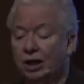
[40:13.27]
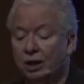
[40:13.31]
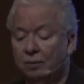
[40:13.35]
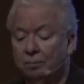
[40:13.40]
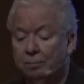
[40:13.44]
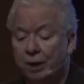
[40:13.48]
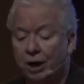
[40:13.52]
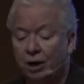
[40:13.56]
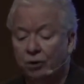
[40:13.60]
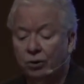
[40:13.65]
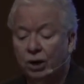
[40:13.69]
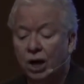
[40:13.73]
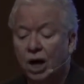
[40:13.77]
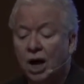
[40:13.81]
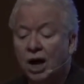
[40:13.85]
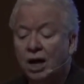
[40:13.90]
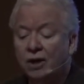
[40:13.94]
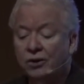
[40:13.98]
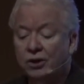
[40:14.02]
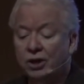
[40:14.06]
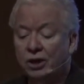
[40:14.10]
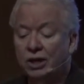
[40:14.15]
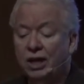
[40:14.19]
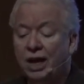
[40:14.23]

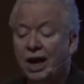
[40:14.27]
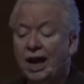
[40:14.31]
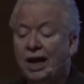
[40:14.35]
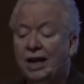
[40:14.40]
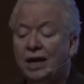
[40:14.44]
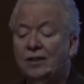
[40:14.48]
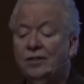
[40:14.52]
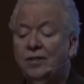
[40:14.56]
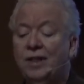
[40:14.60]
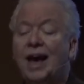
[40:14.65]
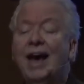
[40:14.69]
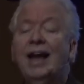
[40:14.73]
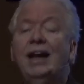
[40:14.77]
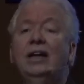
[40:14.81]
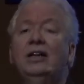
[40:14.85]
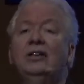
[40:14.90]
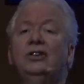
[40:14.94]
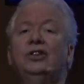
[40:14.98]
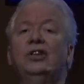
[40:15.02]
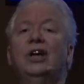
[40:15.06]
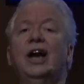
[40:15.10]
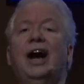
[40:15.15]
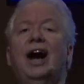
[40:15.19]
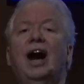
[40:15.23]
about today, and that
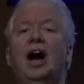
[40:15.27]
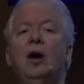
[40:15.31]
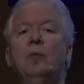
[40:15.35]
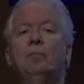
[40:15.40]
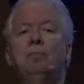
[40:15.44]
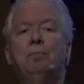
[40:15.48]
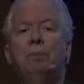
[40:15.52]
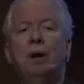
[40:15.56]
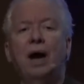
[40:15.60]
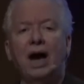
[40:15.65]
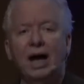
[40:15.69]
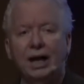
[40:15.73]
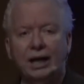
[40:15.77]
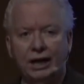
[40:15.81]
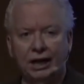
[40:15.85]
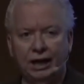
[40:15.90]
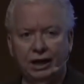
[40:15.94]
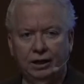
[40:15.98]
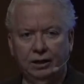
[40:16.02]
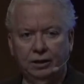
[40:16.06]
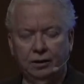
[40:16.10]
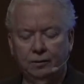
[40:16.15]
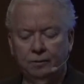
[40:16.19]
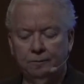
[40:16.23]
is our body.